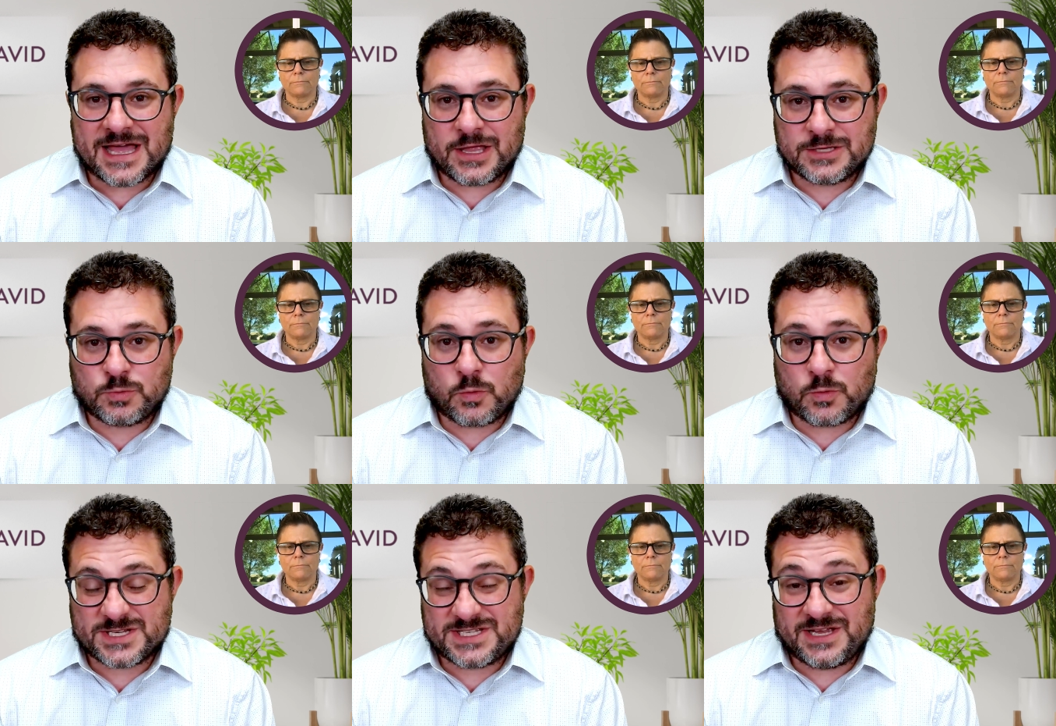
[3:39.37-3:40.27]
Speaker 1: that is
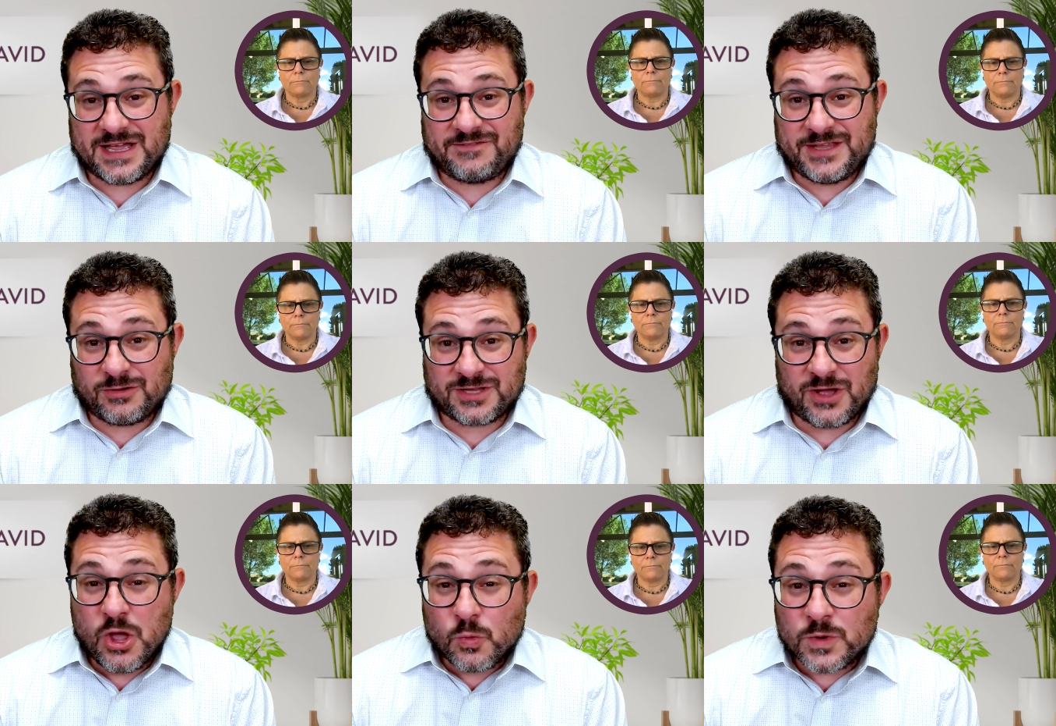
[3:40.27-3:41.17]
what we're seeing of
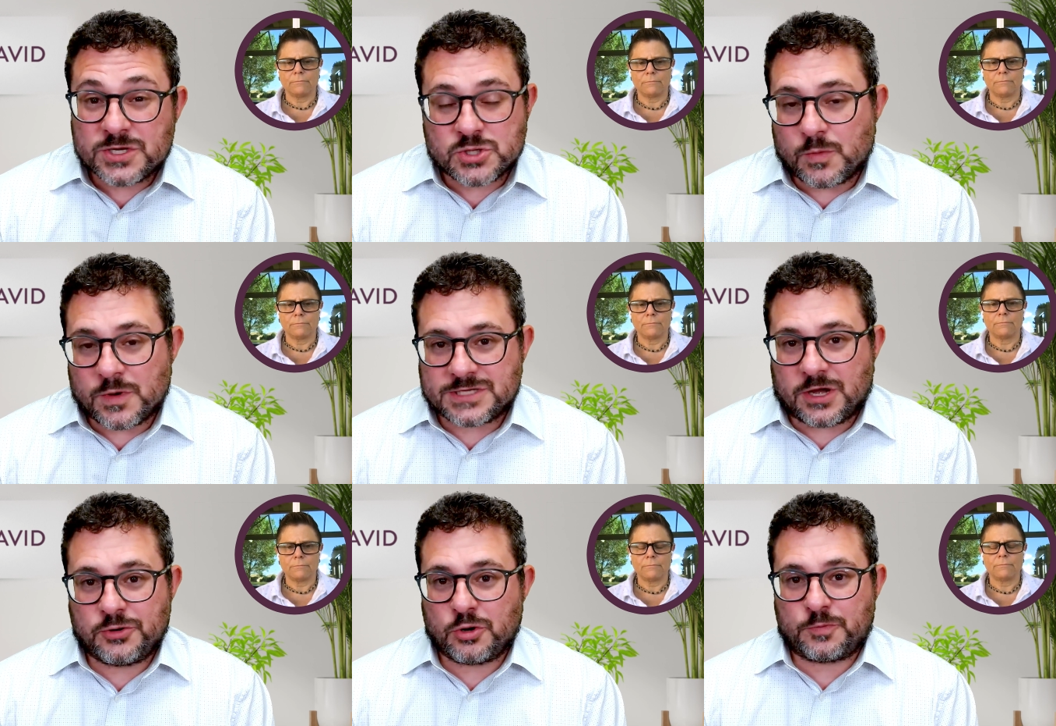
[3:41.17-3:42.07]
Delta, which is almost
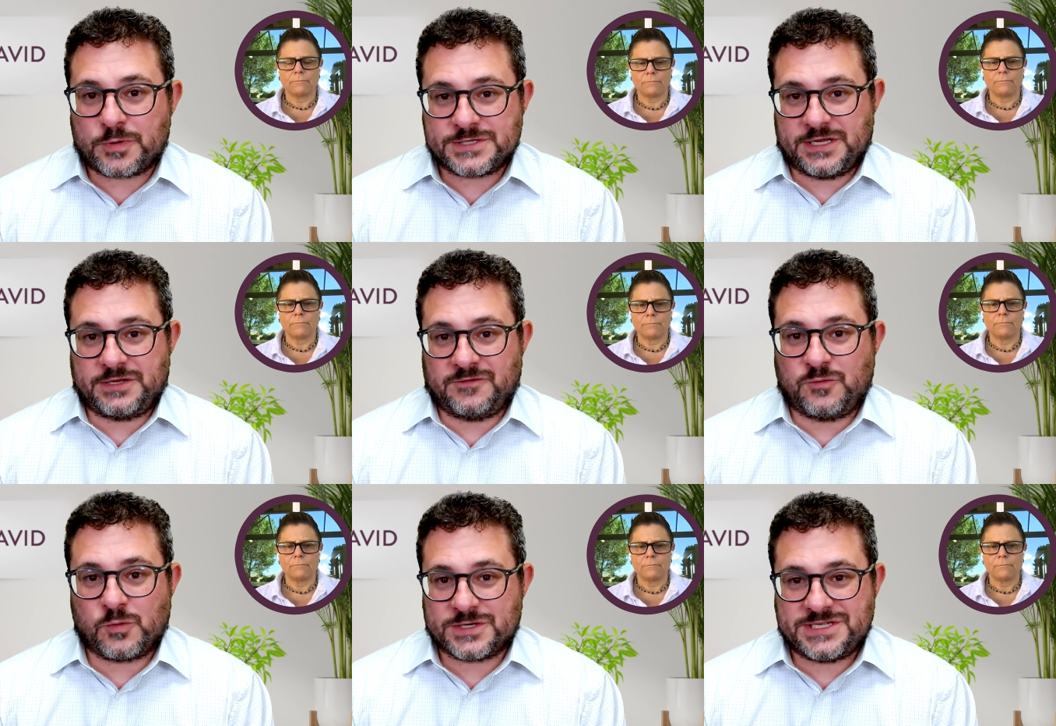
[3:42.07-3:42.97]
100%
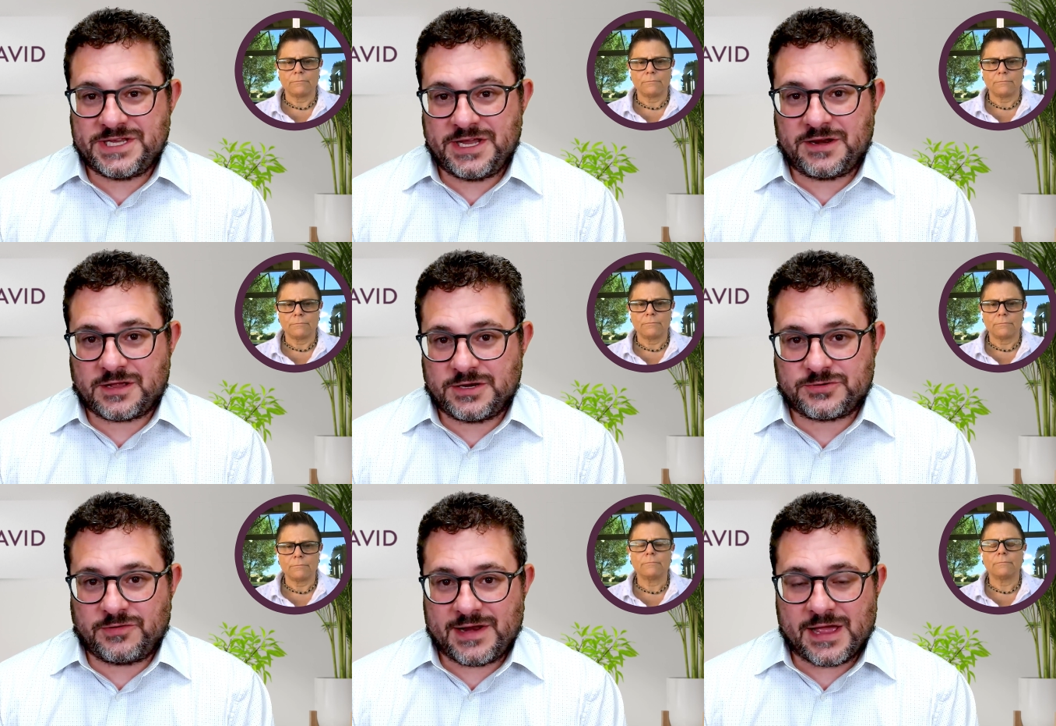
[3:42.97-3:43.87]
of what we're seeing in a
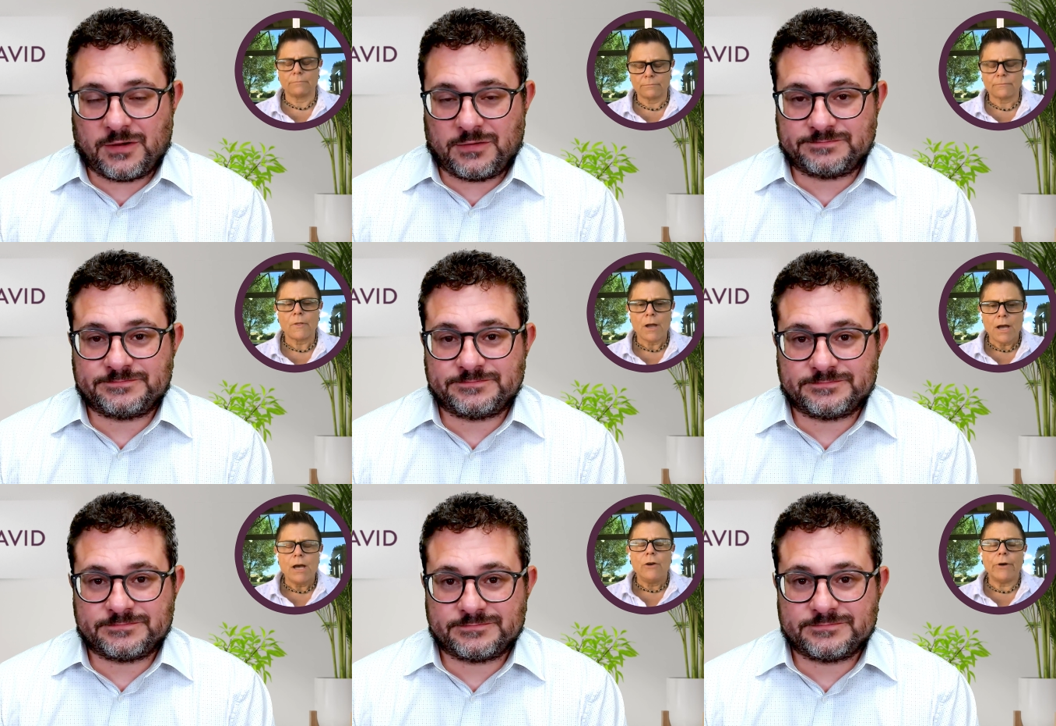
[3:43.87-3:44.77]
country right now.
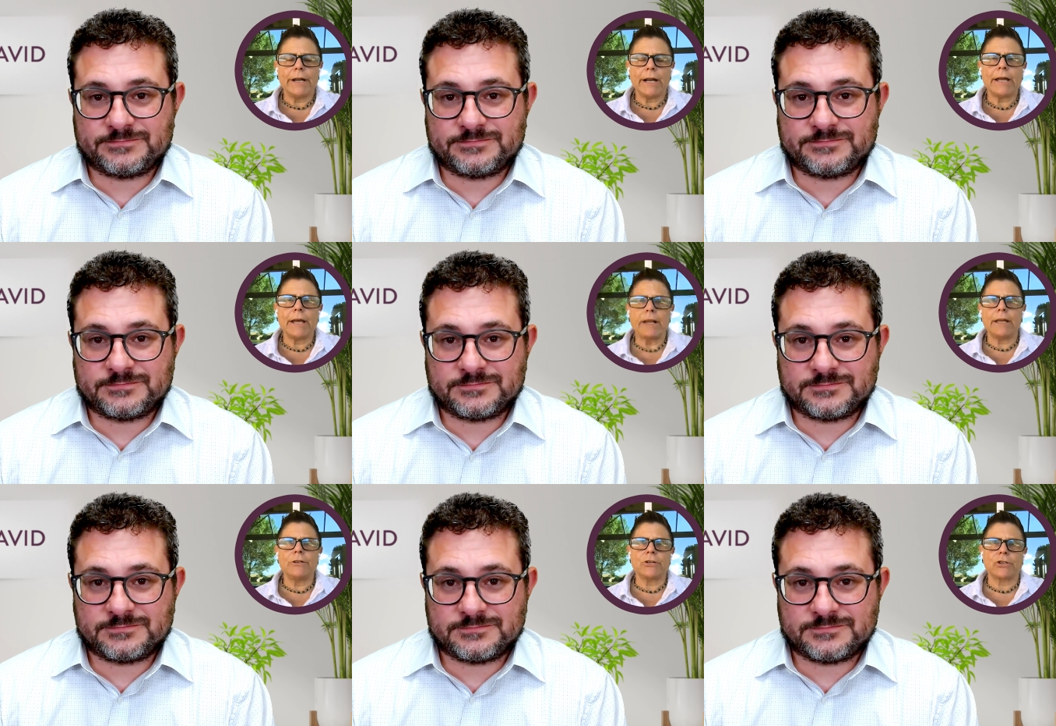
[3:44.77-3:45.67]
Speaker 2: Right. And, I, and,
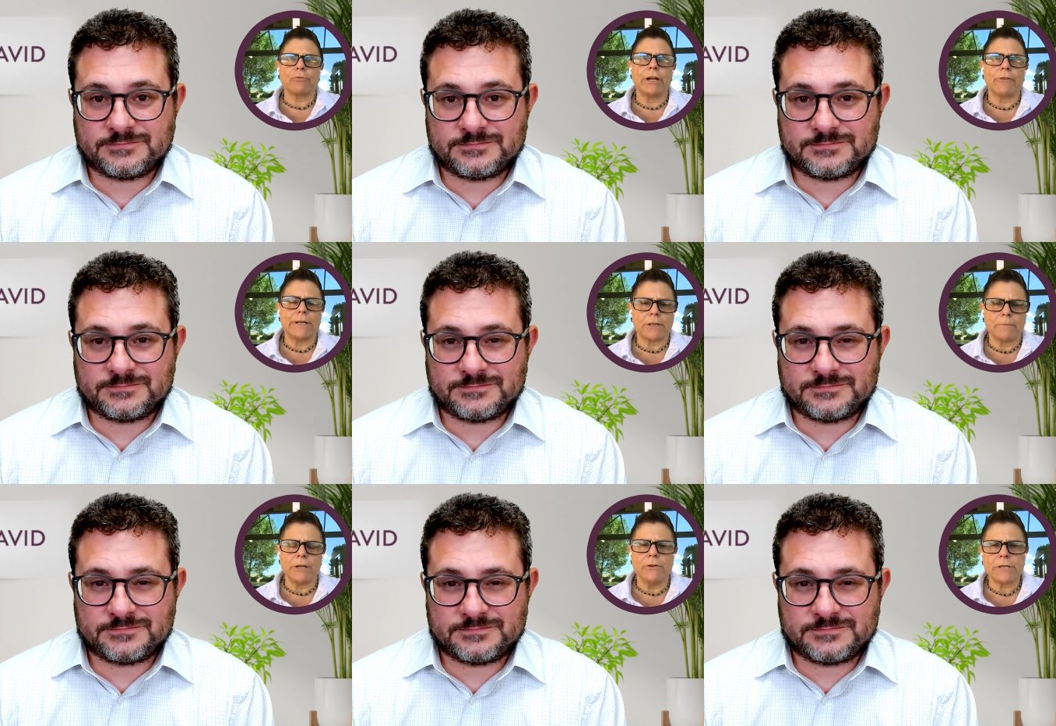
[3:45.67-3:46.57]
and just to reiterate
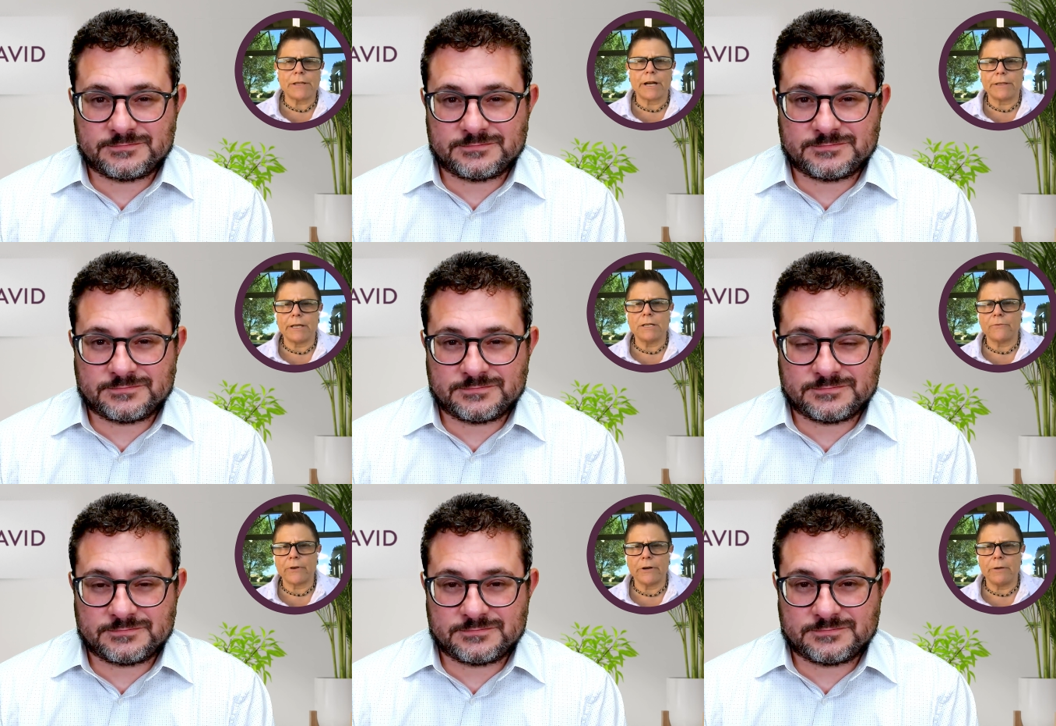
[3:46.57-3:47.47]
something you said that I think
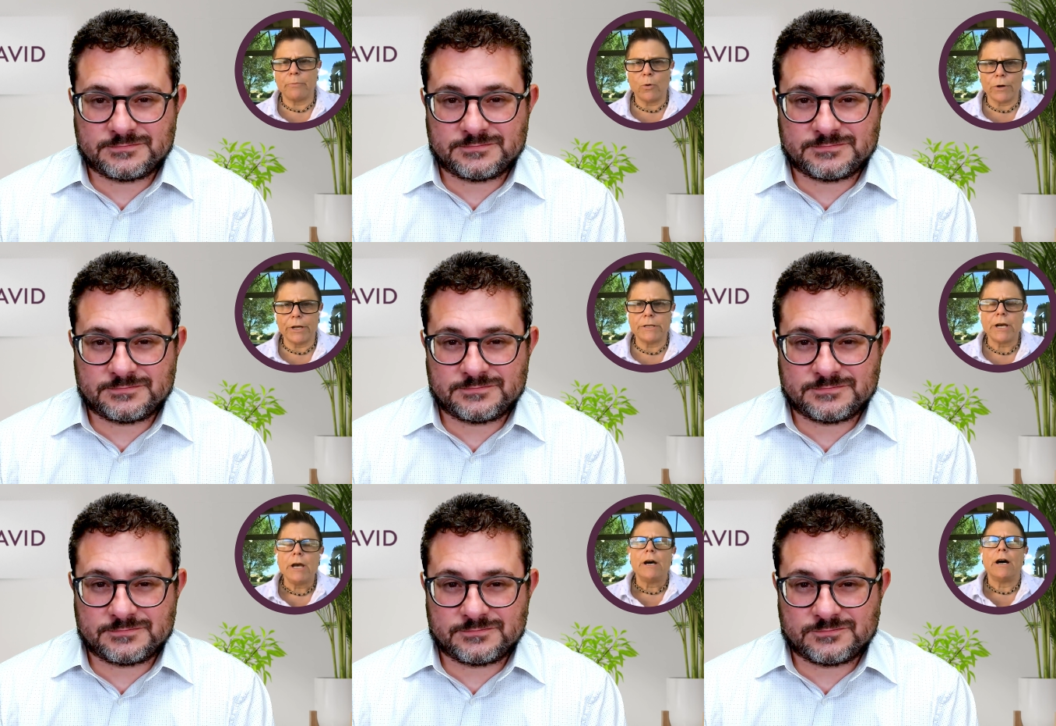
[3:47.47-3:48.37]
is very important.
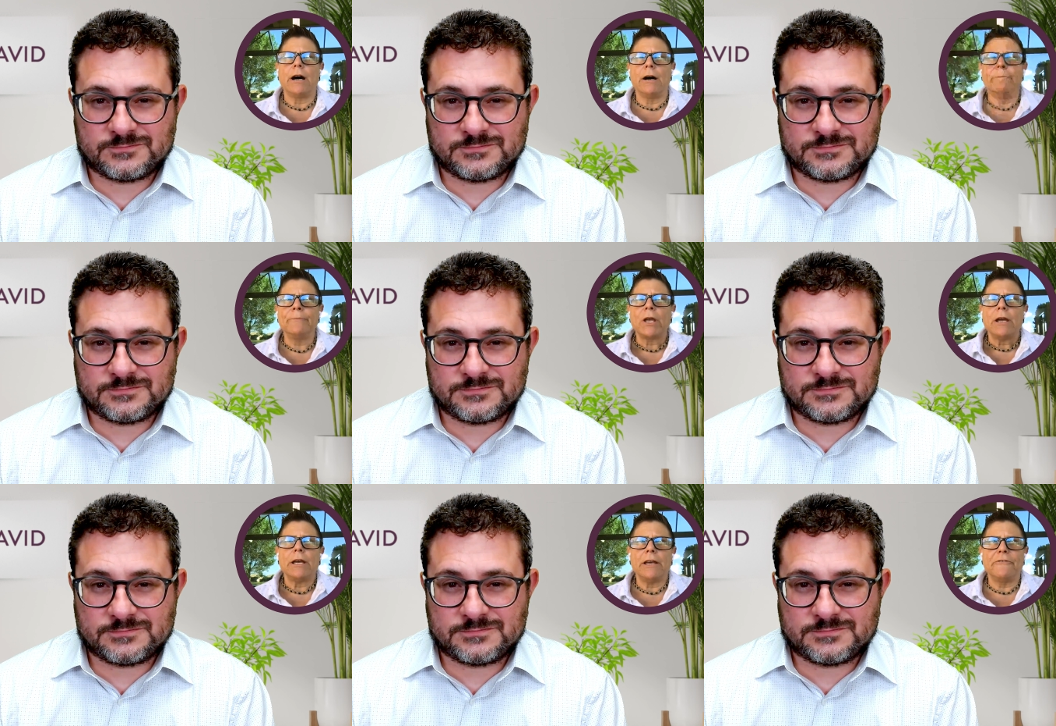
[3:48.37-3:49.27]
Um,
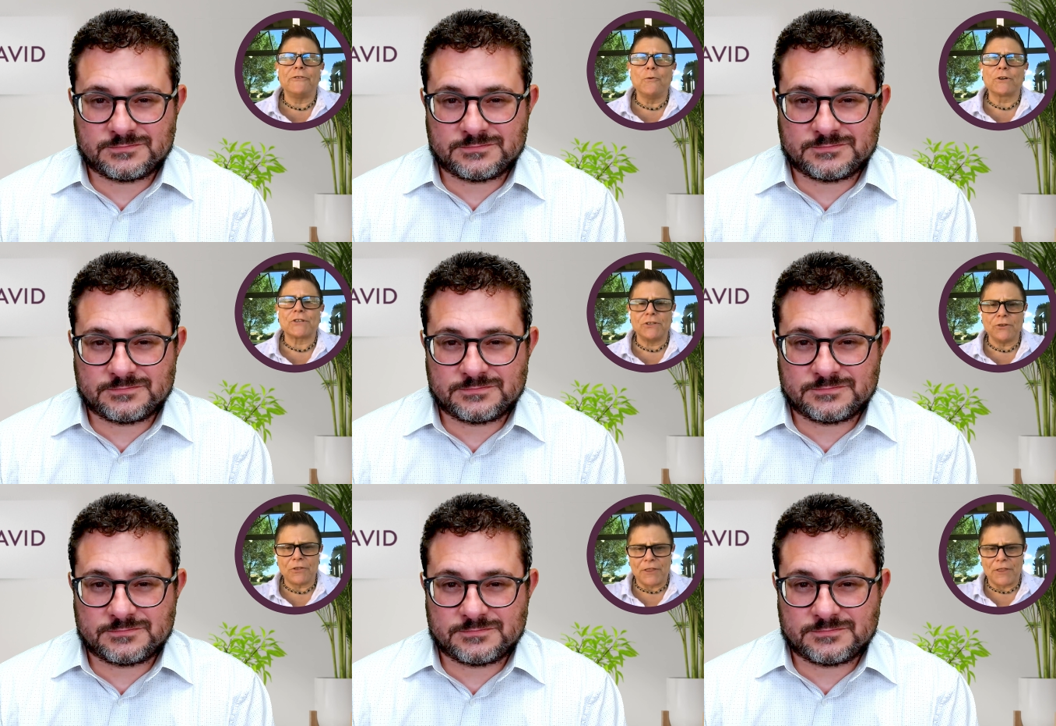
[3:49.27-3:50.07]
if you were still